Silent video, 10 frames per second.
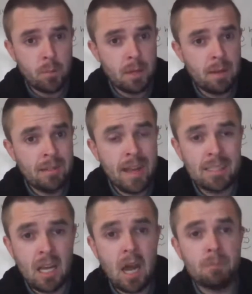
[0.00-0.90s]
That would be my
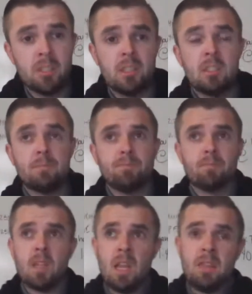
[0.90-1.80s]
next options,
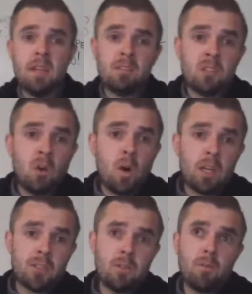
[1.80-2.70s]
and then so
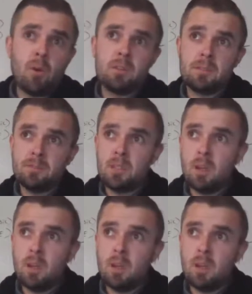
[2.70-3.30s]
on and so forth.